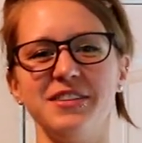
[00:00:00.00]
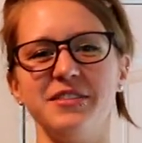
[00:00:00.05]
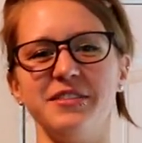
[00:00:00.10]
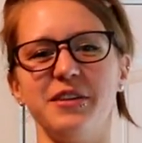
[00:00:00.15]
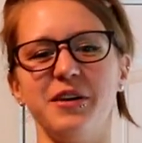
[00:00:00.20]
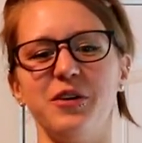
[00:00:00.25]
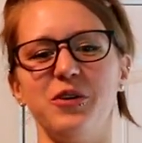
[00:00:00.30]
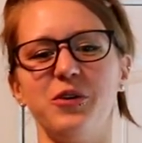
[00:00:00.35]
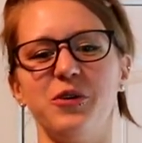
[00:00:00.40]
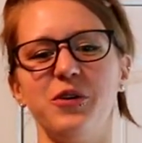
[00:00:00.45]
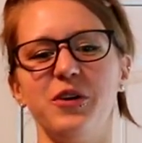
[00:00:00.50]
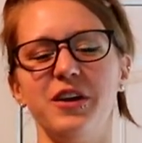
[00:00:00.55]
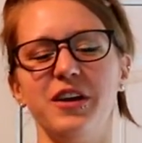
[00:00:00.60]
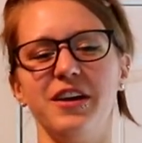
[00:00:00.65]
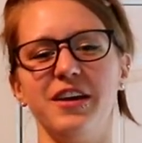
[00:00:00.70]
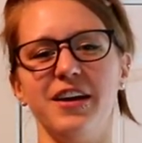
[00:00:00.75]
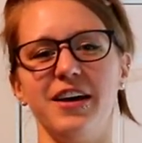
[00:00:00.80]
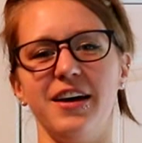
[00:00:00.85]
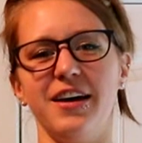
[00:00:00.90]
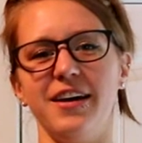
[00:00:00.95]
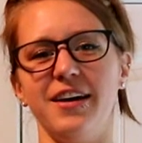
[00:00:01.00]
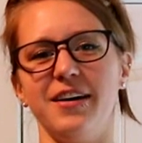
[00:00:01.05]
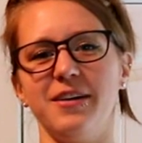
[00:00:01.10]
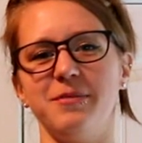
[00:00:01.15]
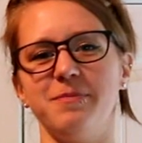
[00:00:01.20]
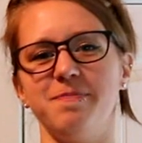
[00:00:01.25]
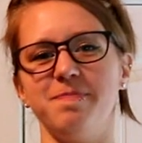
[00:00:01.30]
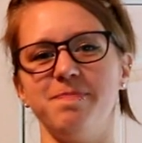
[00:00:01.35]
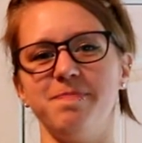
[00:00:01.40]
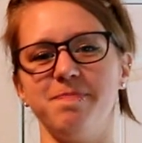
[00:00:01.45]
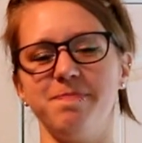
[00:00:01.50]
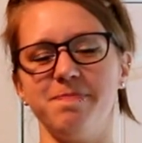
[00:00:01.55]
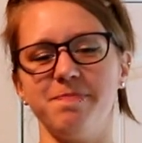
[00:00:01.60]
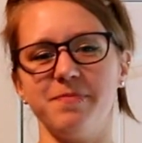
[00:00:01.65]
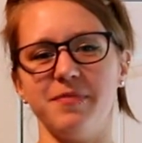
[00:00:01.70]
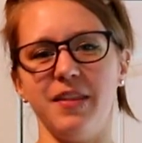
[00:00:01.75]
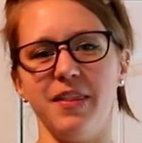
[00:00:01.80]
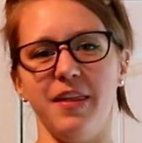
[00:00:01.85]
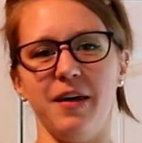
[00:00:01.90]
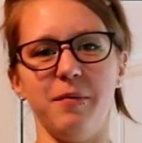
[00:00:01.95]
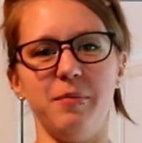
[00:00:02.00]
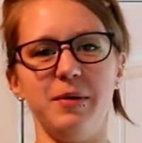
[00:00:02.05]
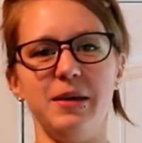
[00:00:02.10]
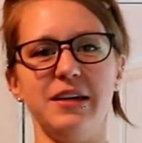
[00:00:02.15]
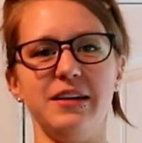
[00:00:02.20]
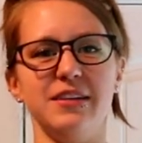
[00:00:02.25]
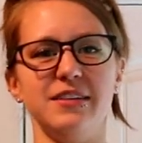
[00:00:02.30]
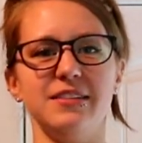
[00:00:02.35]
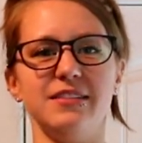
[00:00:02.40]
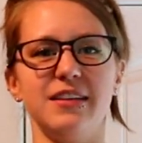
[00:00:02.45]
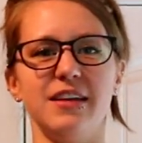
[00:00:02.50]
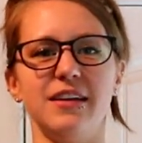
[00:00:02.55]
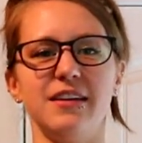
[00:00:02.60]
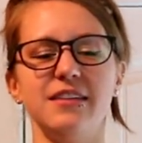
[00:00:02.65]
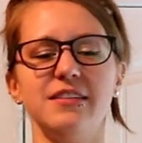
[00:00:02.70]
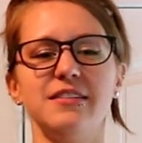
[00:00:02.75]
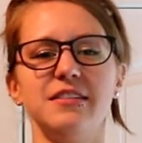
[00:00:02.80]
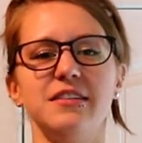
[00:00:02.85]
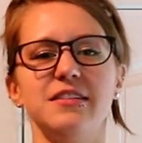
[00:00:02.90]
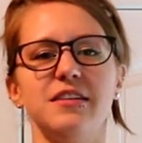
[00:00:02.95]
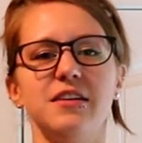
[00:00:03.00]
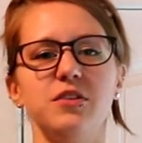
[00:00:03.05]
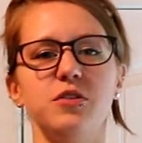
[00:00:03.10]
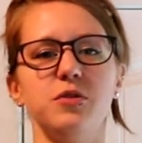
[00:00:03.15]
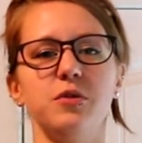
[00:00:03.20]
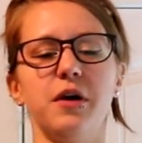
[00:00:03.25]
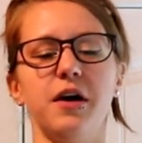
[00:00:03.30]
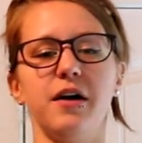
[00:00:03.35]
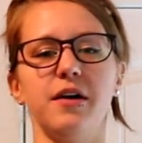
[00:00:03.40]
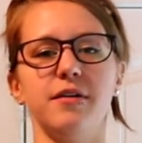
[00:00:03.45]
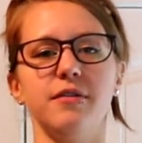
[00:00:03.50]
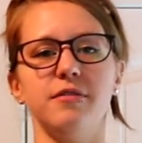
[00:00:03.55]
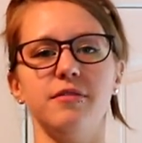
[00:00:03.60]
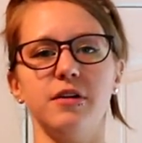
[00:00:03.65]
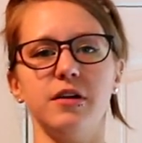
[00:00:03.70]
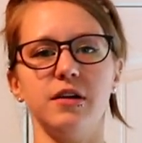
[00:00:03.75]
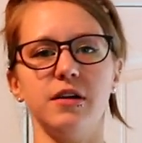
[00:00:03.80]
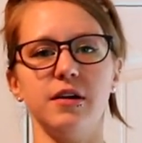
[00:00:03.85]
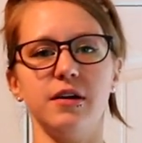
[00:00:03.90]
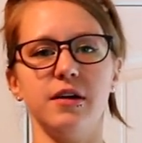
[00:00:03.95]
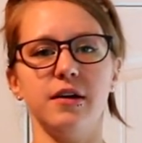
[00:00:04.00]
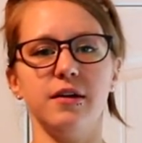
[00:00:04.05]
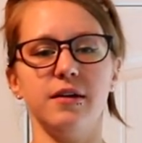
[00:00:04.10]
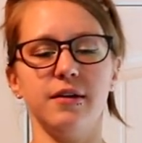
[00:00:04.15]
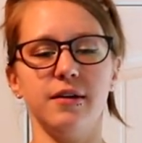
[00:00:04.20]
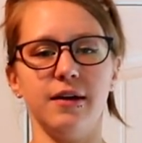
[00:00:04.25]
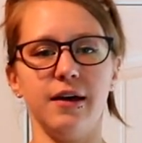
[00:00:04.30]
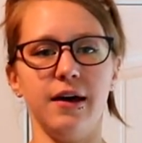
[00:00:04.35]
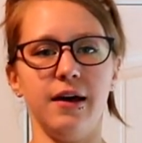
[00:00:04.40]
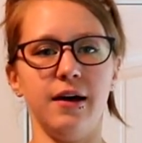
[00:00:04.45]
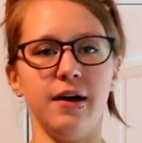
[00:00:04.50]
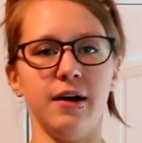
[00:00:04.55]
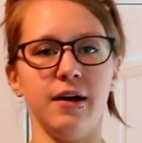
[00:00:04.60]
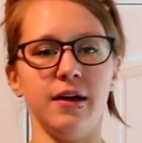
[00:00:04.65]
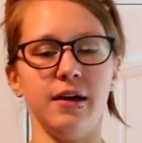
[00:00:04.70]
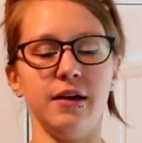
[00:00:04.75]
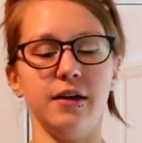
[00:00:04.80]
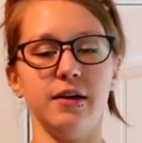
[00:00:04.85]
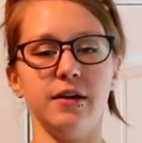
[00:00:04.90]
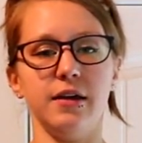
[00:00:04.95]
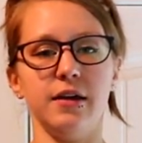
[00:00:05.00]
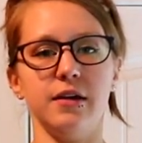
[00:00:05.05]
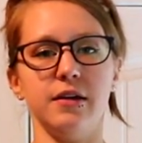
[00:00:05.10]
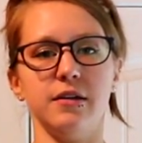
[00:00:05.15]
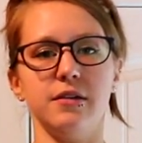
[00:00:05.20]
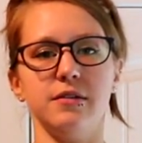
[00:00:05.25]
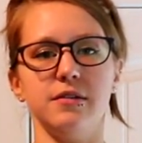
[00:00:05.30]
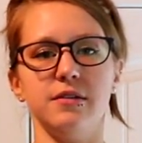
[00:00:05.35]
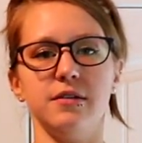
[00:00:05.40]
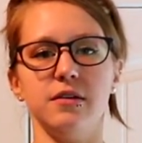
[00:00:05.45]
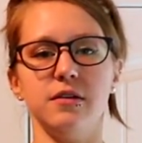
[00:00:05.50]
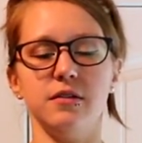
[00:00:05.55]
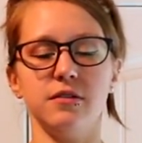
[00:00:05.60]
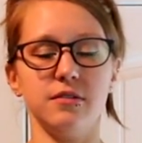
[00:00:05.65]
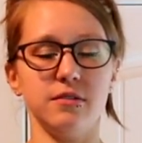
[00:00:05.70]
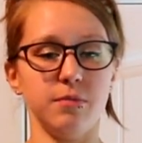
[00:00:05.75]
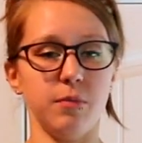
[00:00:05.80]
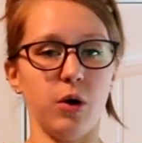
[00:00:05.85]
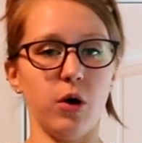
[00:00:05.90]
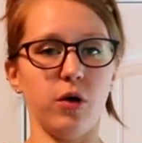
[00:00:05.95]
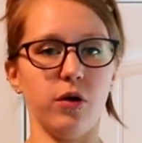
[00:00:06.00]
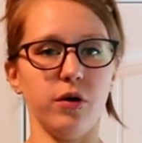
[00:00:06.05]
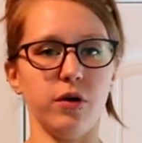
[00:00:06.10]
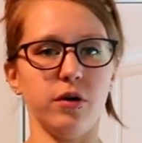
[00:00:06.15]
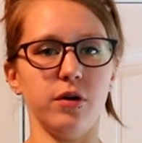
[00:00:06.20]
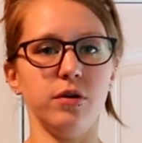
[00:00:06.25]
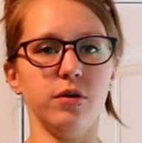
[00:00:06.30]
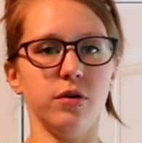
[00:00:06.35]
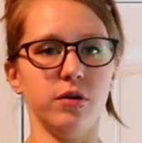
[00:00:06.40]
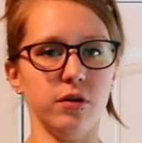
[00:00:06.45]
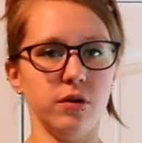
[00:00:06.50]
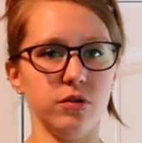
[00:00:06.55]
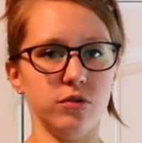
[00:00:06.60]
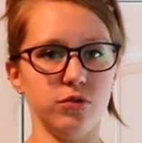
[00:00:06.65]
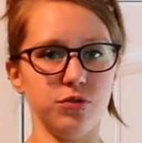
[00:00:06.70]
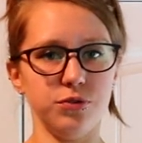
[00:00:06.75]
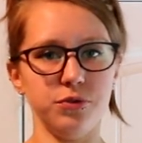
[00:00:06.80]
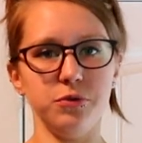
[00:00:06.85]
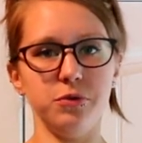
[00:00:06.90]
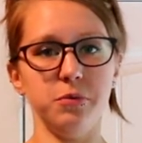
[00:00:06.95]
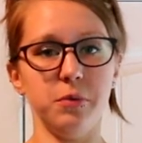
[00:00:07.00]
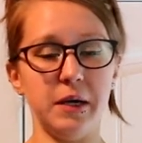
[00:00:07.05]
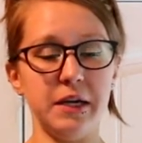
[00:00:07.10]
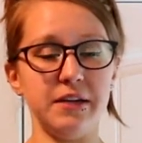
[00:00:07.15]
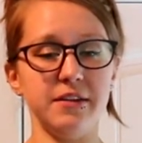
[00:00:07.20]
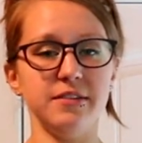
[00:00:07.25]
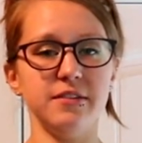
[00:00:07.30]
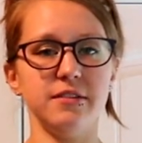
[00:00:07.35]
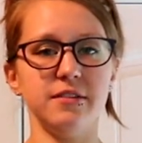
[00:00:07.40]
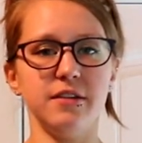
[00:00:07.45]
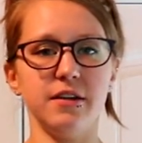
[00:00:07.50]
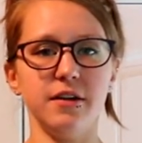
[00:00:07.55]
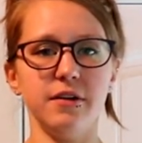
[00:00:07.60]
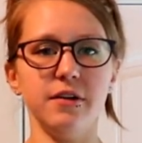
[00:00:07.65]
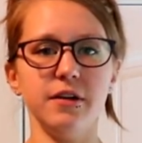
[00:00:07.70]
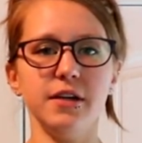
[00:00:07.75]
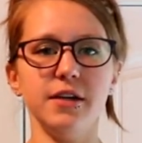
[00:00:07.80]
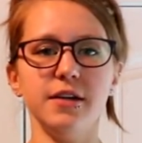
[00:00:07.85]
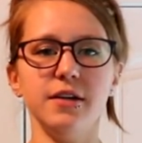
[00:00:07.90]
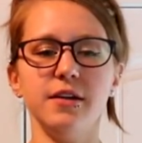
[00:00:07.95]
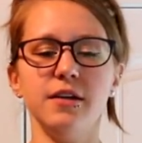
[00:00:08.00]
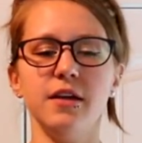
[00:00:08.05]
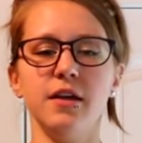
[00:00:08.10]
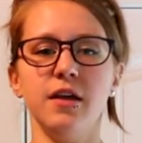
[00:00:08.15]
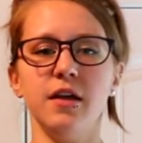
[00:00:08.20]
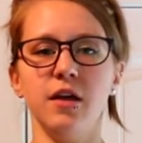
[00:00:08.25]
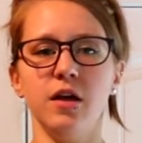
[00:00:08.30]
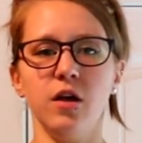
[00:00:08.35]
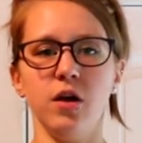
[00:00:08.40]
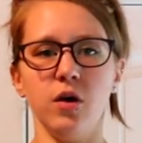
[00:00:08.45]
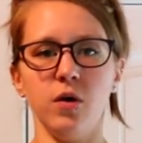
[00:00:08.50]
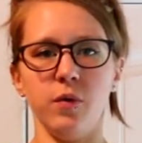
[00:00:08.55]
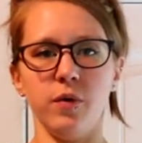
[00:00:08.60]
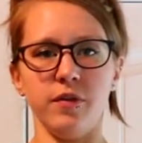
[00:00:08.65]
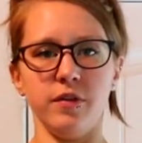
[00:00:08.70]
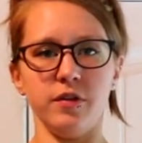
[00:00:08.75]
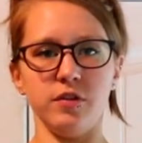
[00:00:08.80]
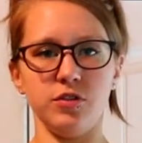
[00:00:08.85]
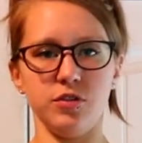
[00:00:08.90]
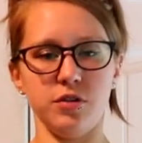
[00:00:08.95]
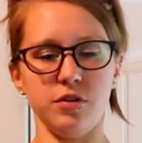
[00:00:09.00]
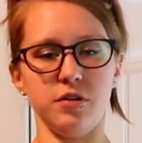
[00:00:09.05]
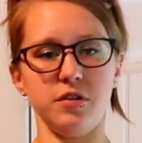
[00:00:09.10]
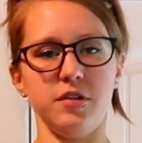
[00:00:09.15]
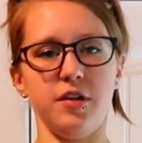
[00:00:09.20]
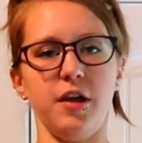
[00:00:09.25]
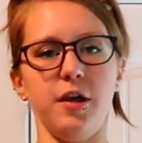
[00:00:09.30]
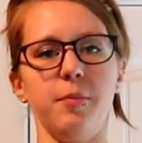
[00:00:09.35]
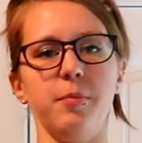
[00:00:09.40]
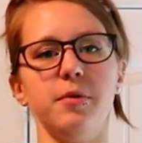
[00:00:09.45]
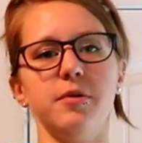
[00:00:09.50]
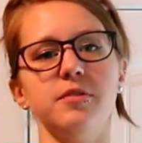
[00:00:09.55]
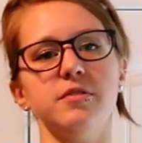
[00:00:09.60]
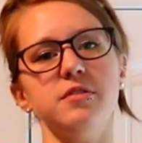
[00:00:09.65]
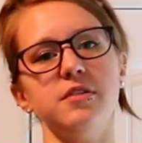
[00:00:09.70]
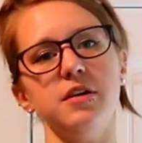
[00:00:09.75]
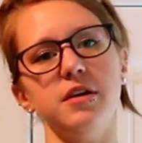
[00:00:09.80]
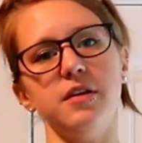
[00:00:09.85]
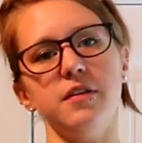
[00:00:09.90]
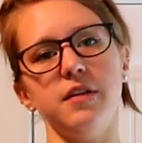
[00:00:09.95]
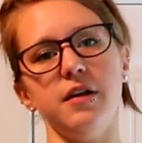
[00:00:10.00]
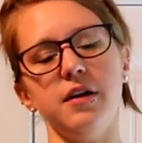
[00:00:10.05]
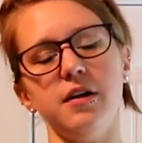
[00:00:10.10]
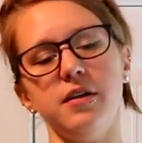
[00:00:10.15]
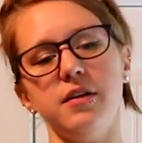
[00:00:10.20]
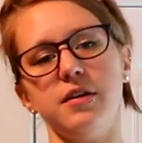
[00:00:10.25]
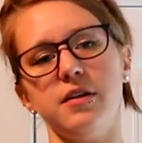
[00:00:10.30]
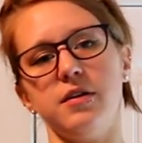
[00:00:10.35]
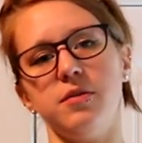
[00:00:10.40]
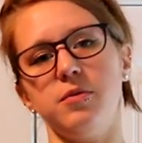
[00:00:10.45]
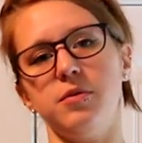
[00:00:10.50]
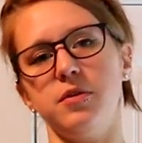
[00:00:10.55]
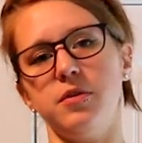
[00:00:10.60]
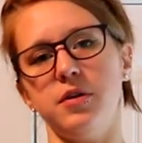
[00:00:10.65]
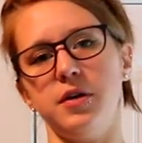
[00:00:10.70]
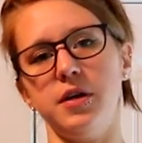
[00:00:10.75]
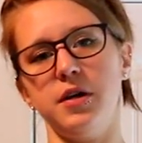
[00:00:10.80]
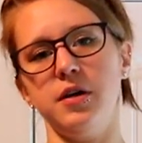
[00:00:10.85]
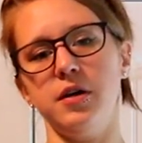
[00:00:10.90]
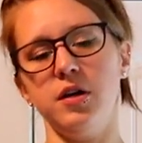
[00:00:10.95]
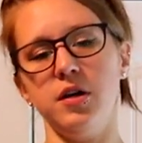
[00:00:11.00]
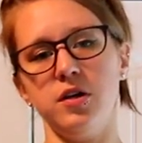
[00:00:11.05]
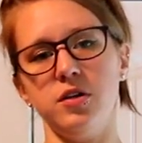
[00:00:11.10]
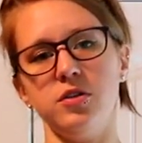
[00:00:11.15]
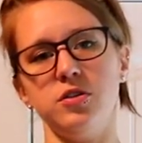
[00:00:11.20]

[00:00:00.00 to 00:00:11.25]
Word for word: So that being said, since I do have a high and smaller true waist area, when the shirt tapers like that, it really